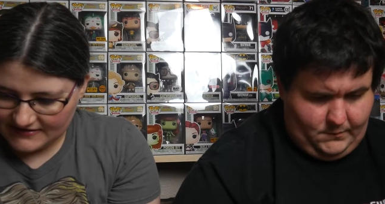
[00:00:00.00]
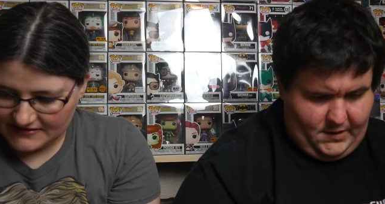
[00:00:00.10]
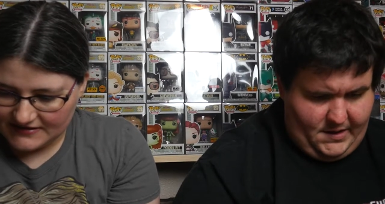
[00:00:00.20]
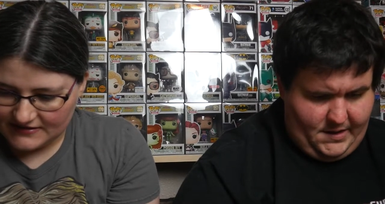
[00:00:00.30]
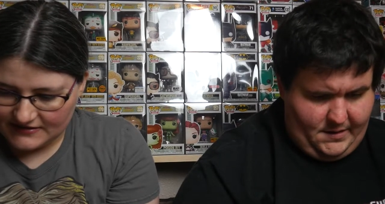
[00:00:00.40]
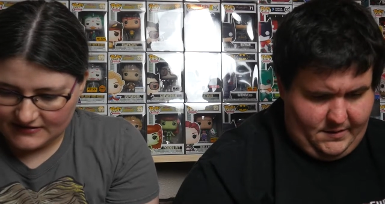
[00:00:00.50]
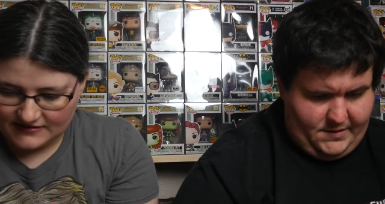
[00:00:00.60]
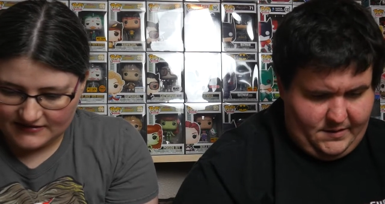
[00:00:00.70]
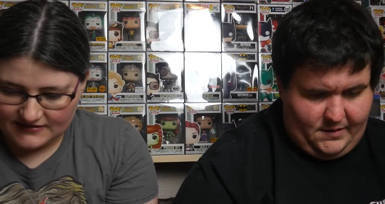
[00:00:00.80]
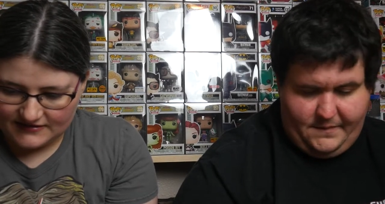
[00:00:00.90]
Speaker 1: Where it's, the hell is
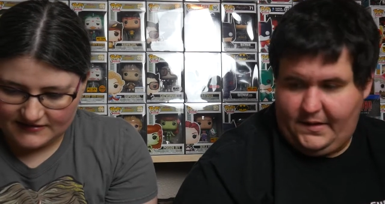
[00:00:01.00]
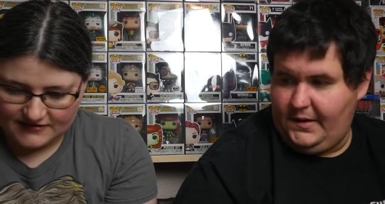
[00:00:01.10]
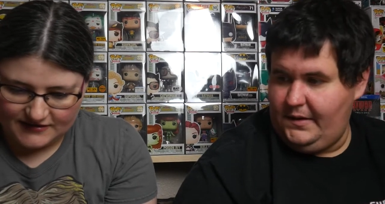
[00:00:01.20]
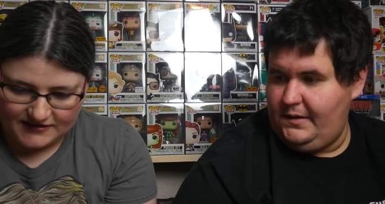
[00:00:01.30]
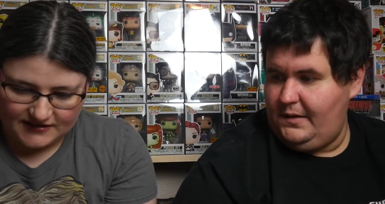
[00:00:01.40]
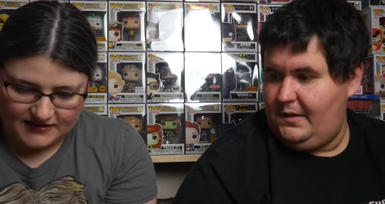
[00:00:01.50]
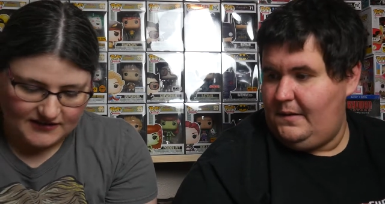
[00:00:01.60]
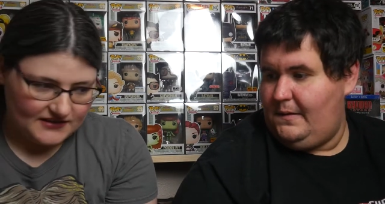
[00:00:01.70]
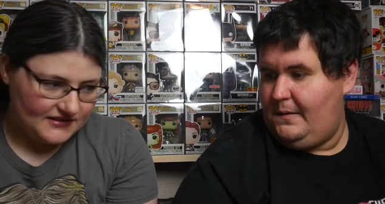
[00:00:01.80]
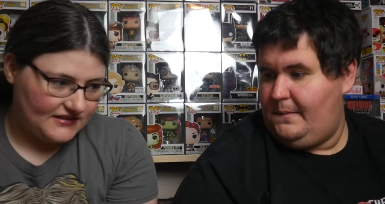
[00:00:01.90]
Star Fairy? She's at the.
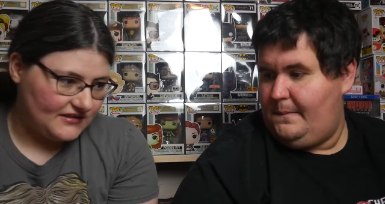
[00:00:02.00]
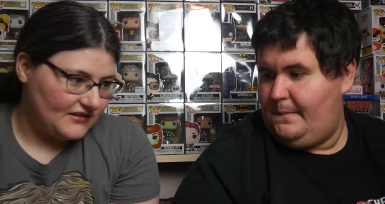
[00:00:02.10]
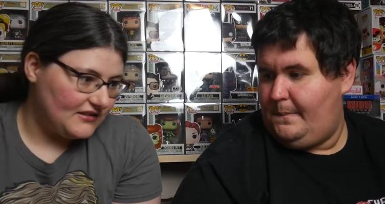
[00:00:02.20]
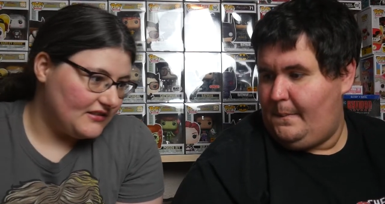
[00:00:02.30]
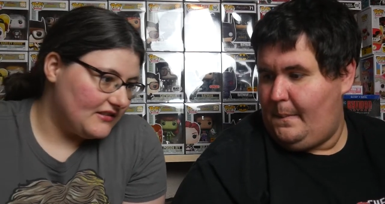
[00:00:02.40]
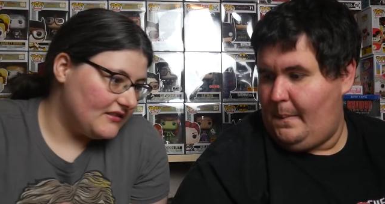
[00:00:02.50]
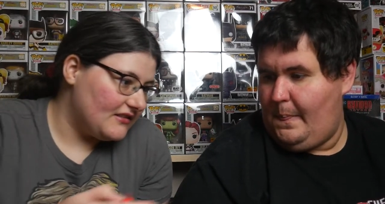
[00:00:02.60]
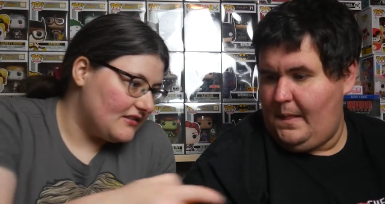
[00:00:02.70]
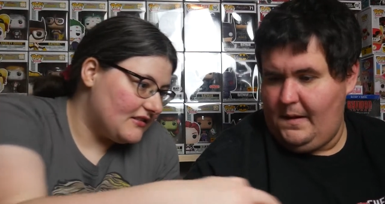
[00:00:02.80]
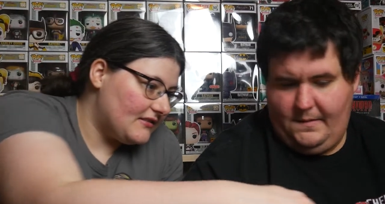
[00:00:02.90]

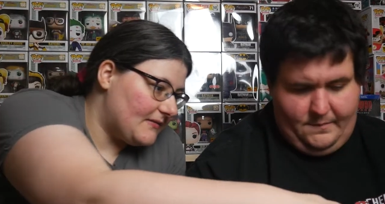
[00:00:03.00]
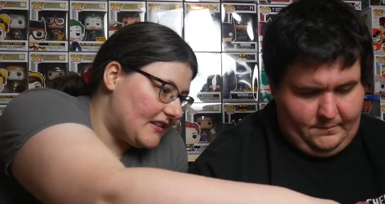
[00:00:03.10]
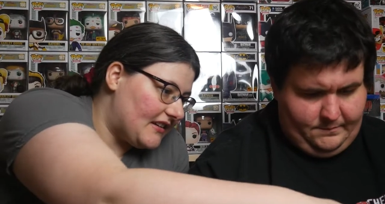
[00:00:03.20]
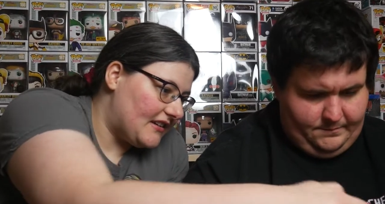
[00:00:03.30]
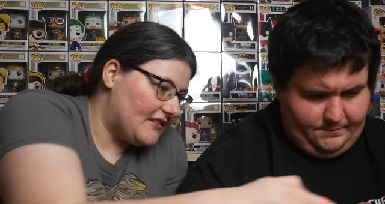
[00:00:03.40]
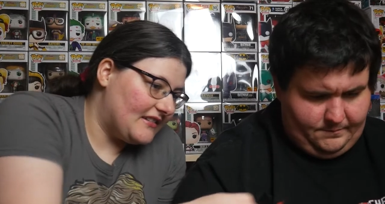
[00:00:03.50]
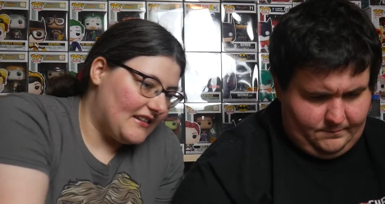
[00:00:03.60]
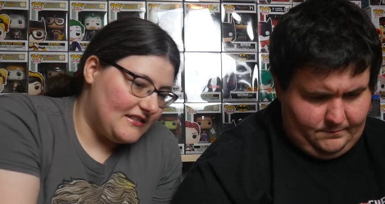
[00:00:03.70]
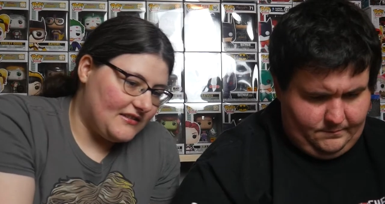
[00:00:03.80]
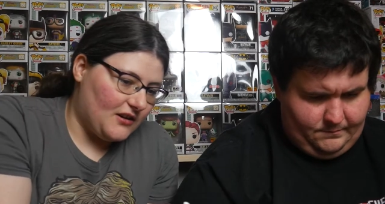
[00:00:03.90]
Speaker 2: Right there.
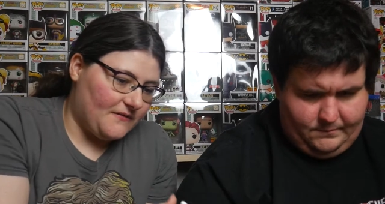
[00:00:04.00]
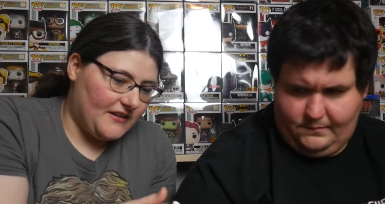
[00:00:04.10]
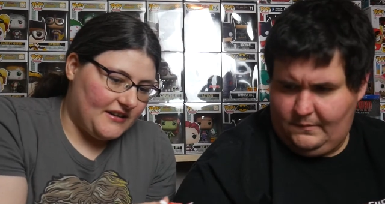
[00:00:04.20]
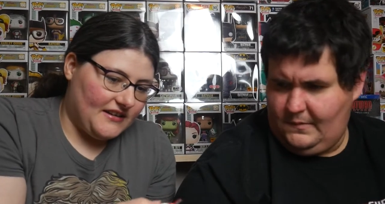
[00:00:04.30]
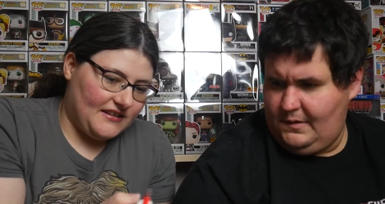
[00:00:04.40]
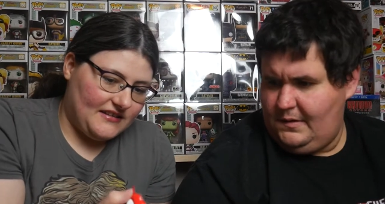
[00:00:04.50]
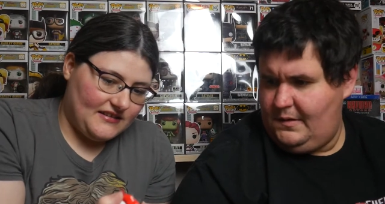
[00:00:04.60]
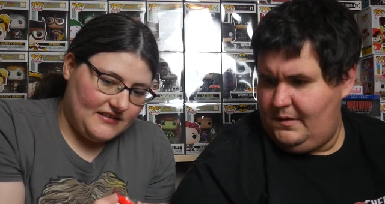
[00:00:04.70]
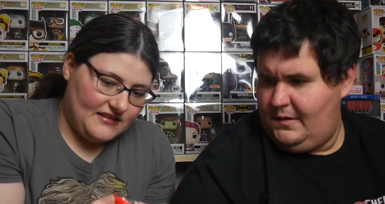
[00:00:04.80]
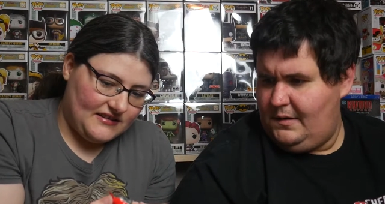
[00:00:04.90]
It's Star Fairy.
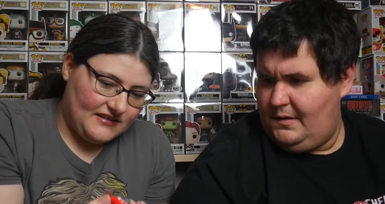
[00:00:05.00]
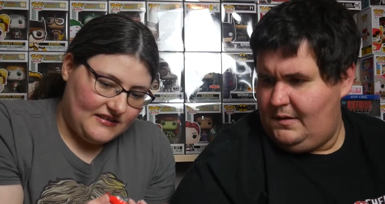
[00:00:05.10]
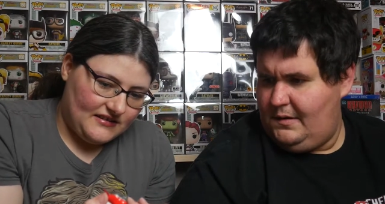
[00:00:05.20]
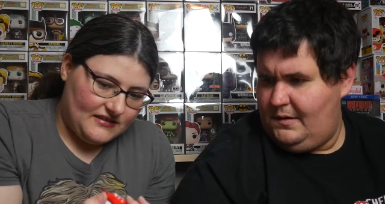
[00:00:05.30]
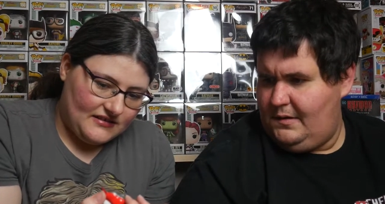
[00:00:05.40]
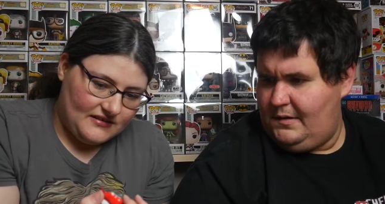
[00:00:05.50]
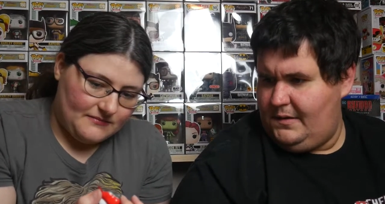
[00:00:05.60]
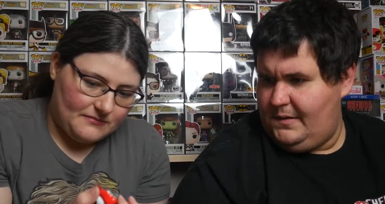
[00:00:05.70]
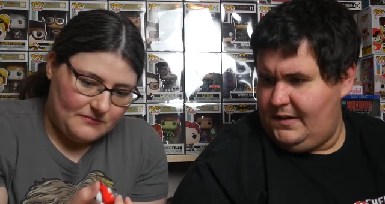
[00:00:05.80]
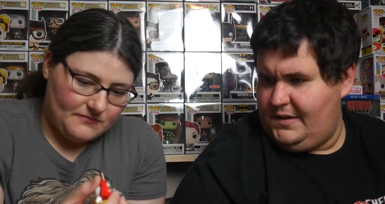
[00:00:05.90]

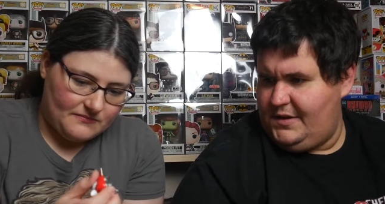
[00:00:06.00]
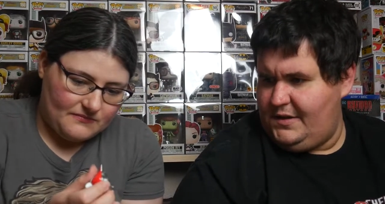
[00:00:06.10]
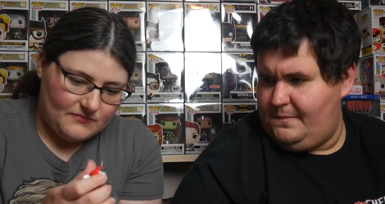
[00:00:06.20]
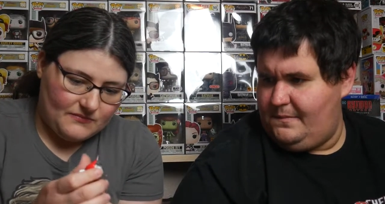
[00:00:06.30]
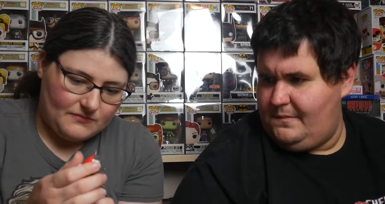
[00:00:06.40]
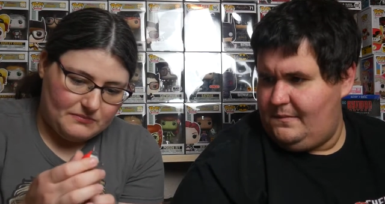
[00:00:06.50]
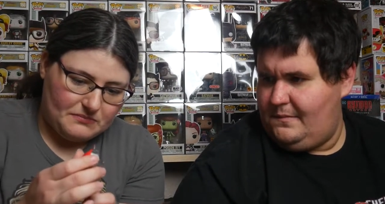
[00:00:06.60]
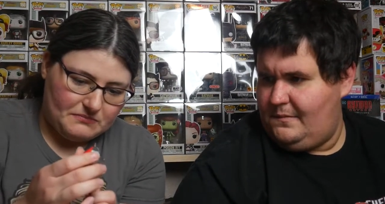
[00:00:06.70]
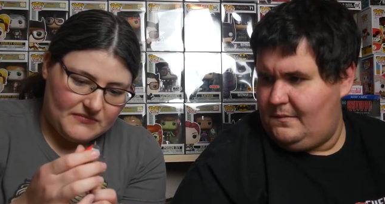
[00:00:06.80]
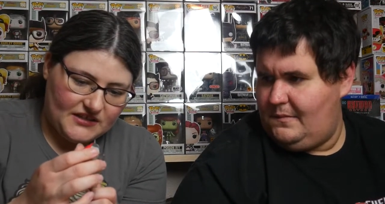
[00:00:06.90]
Speaker 1: Didn't realize she.
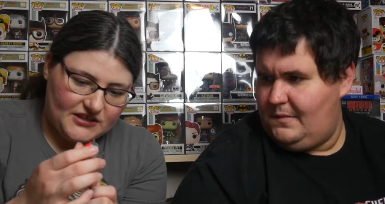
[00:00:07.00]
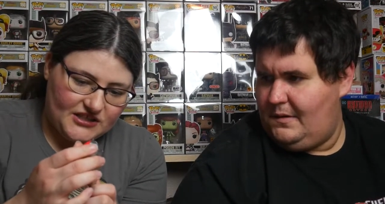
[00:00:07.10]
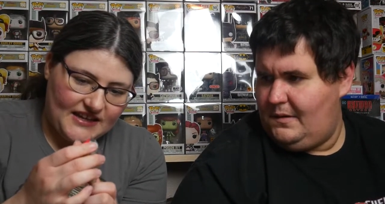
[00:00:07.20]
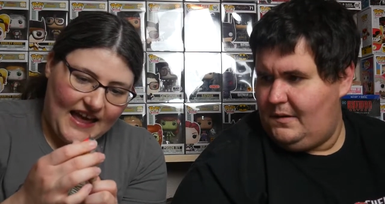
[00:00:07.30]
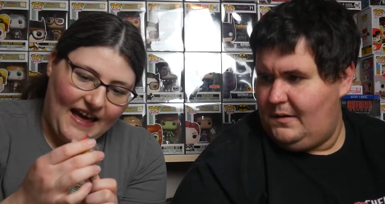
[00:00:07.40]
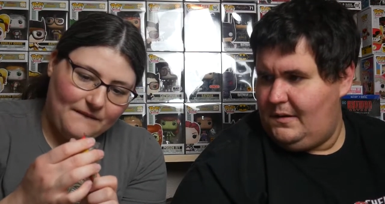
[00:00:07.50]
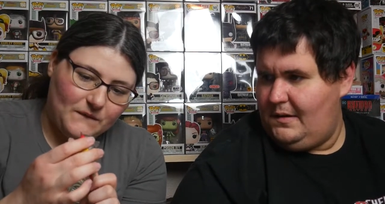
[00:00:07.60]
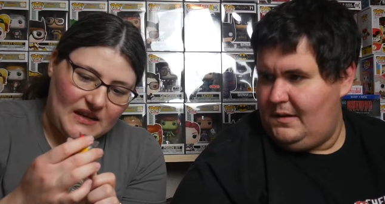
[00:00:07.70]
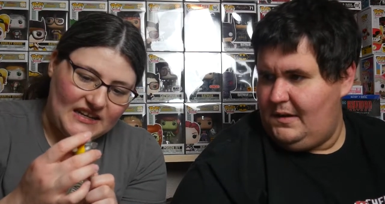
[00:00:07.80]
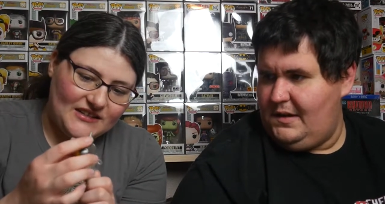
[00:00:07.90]
Speaker 2: Is she half
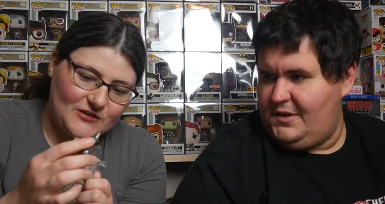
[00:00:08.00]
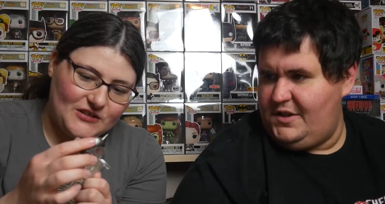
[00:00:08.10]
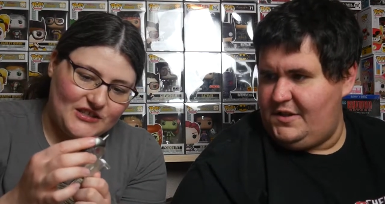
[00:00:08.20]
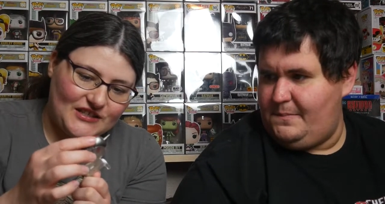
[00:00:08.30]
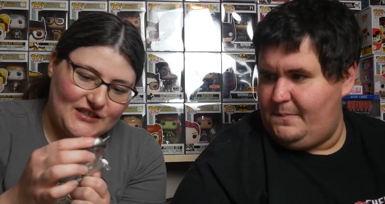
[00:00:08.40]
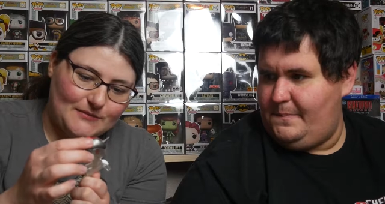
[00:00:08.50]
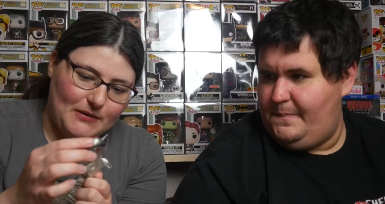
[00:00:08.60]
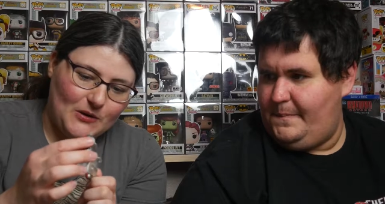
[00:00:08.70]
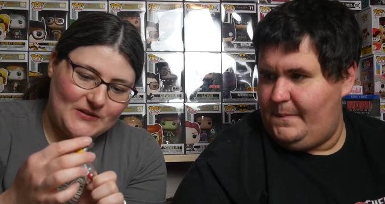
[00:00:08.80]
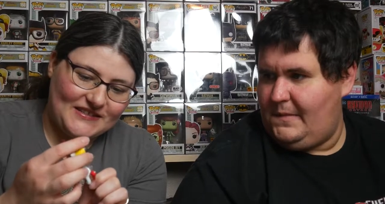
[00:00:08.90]
finished is or is she supposed